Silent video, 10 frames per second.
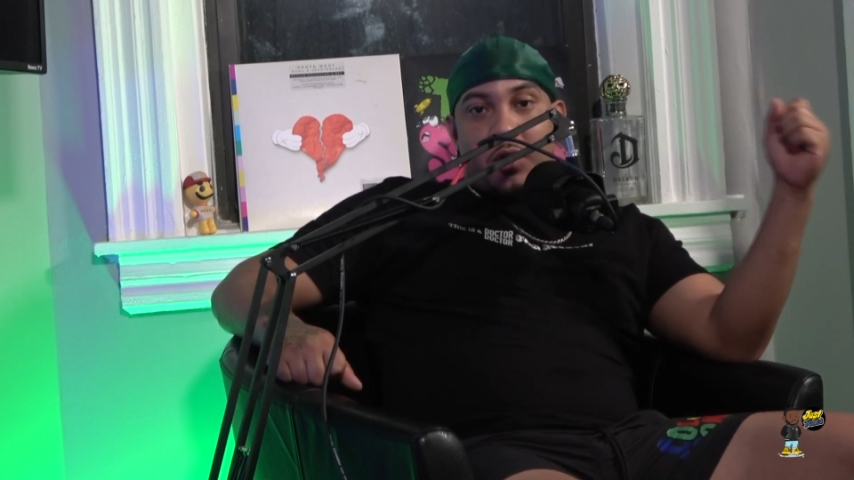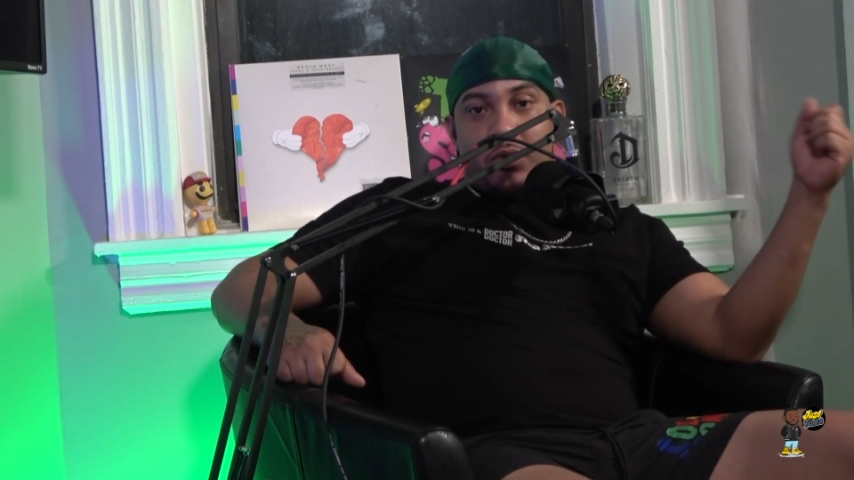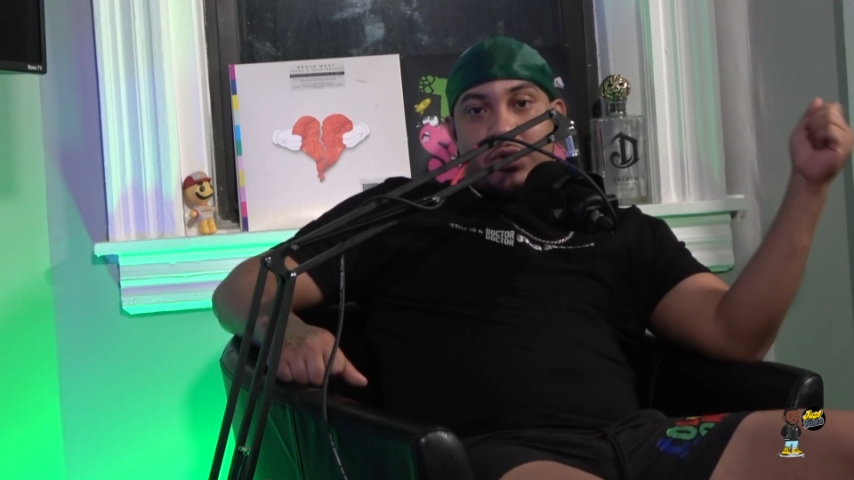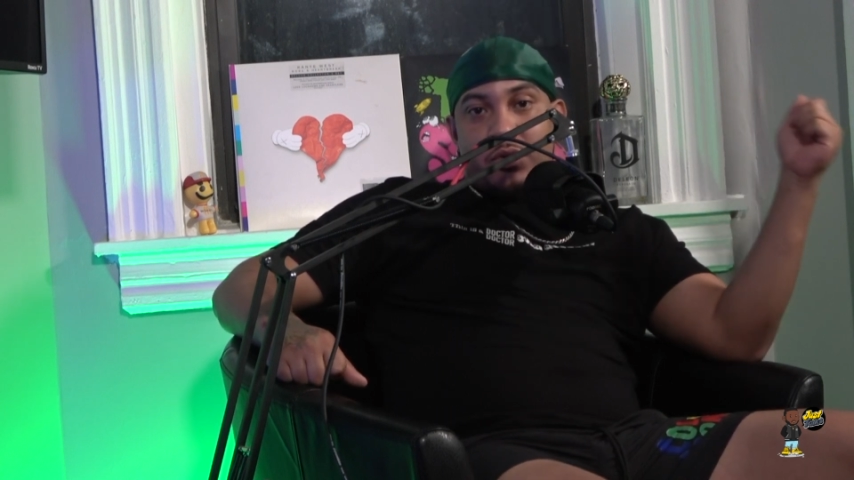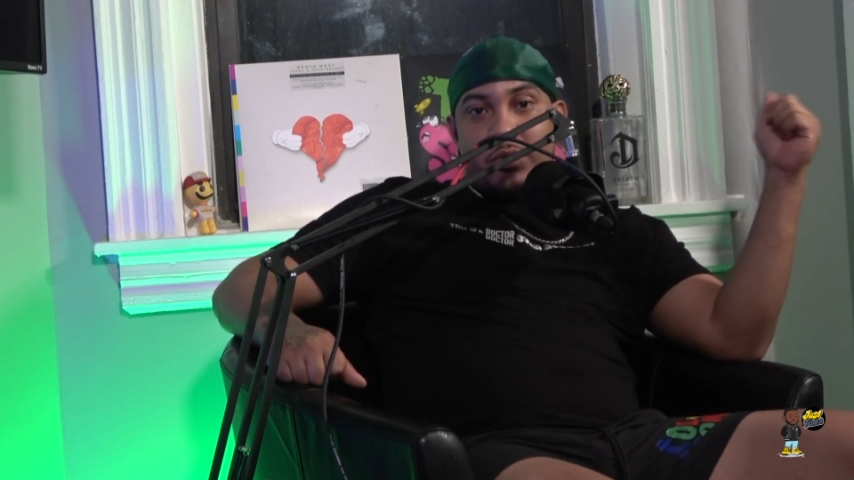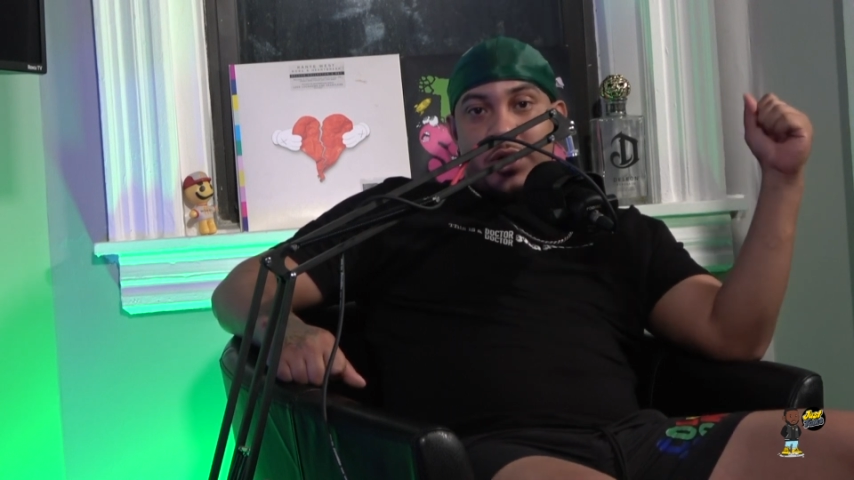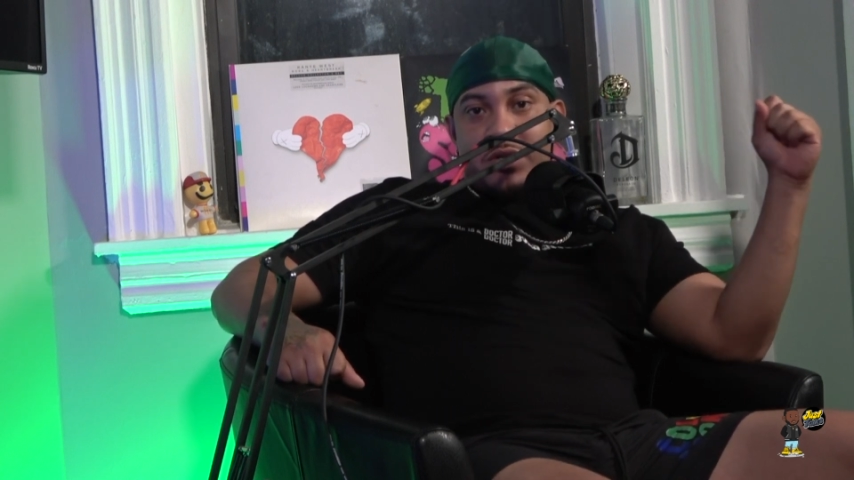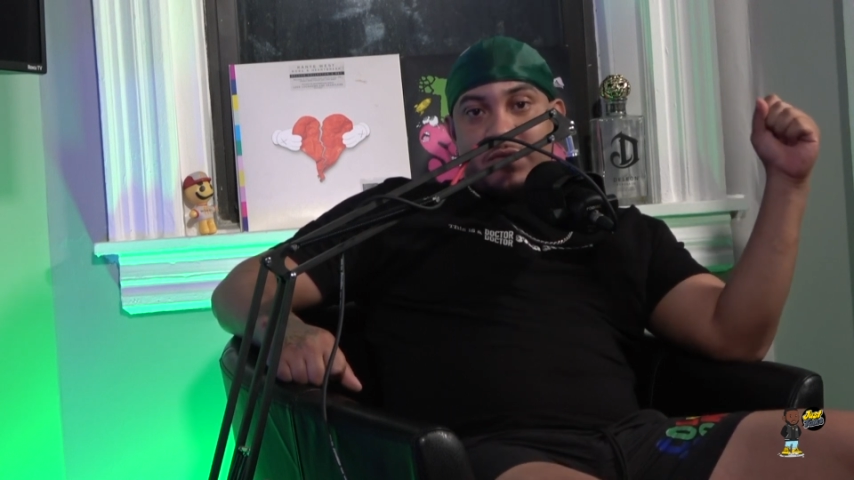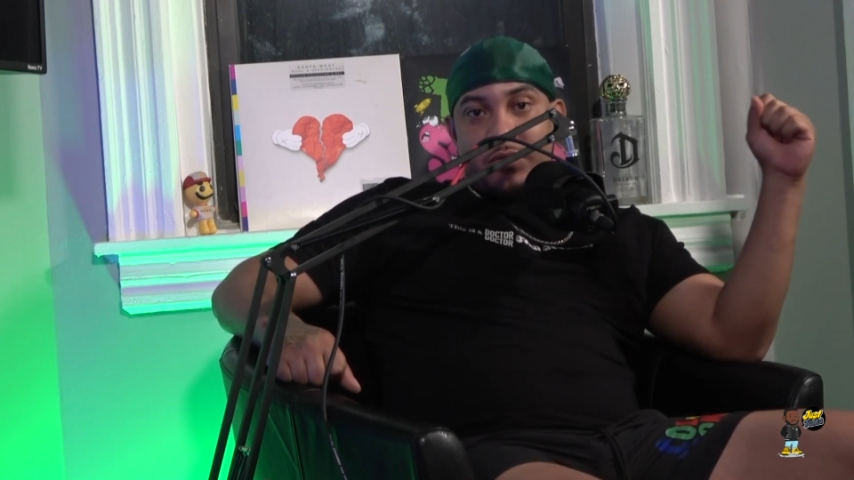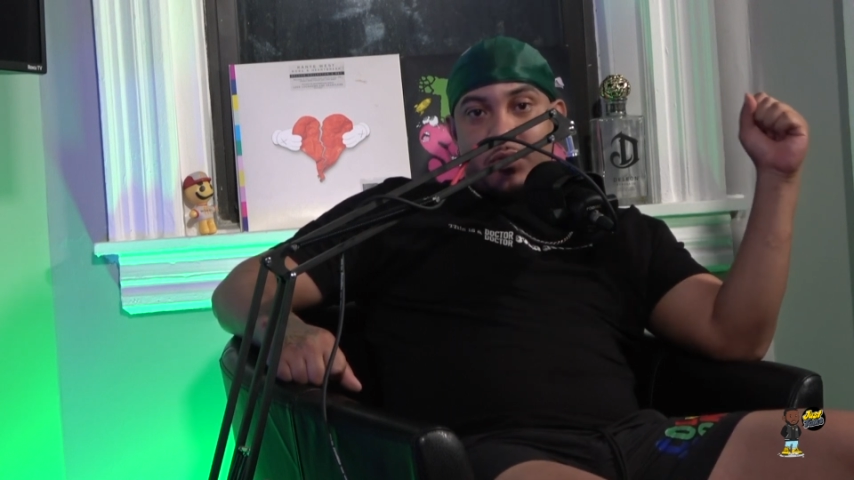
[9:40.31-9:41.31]
go to do
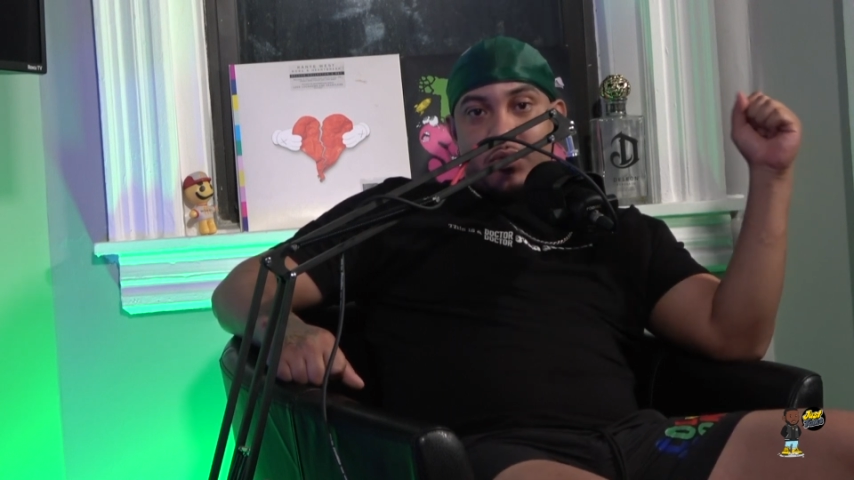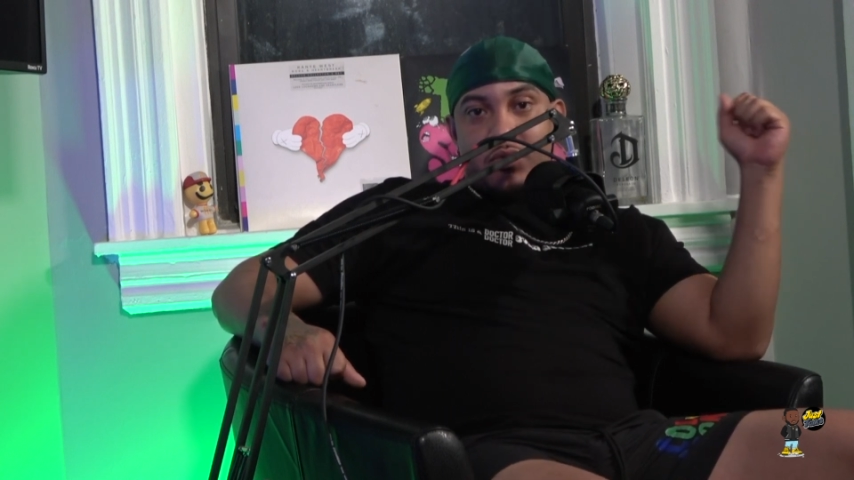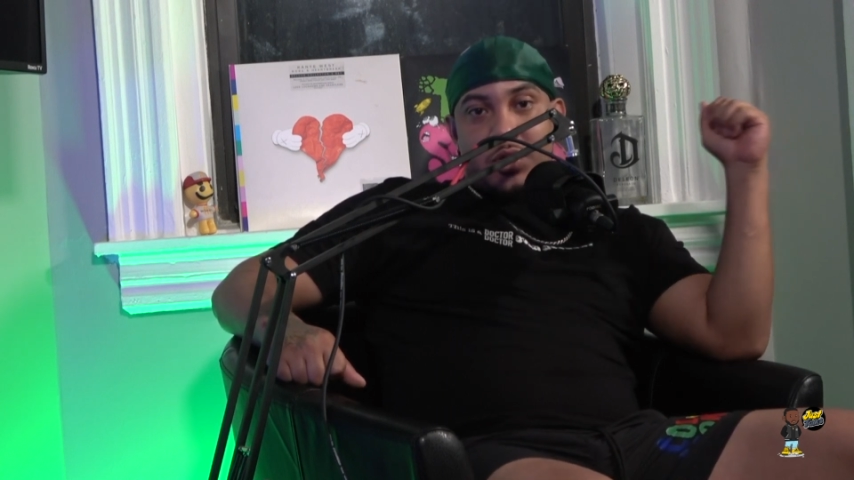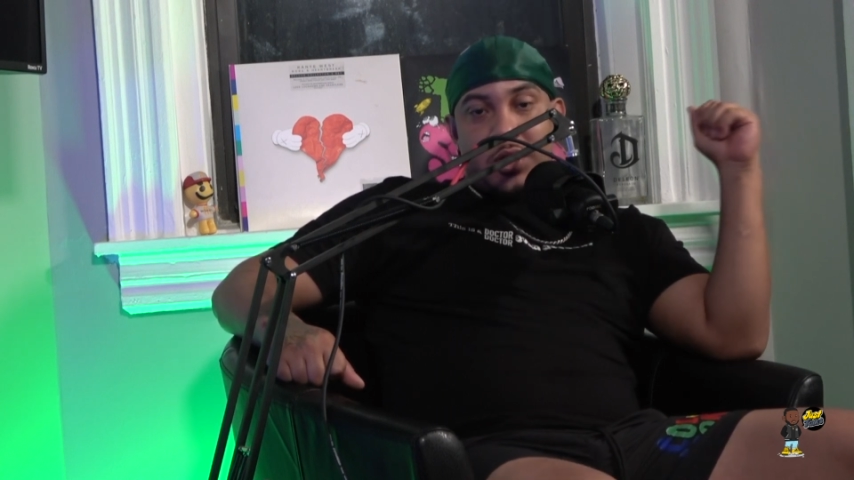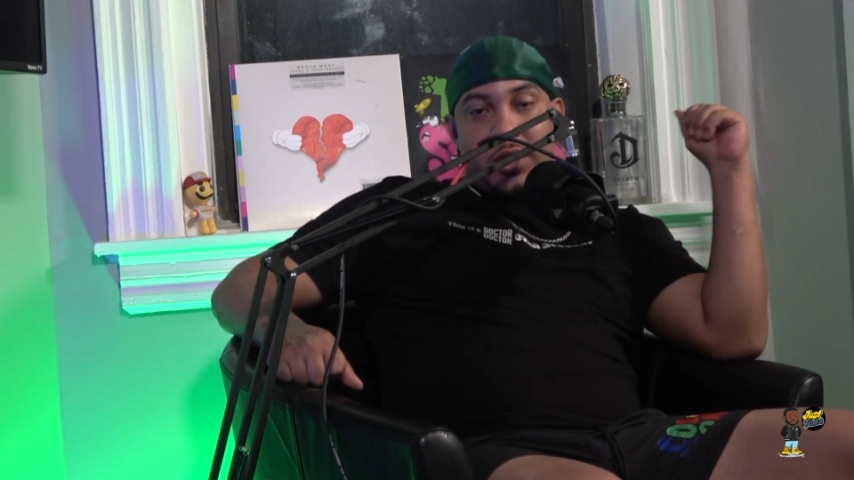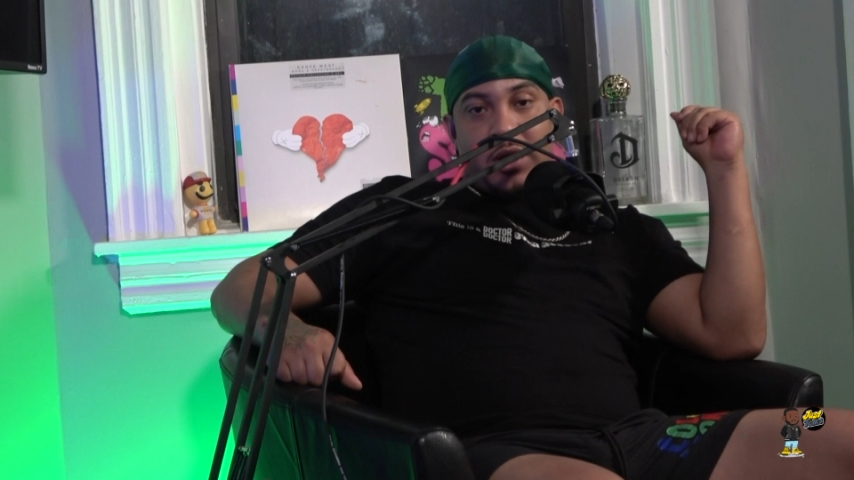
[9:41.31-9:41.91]
interviews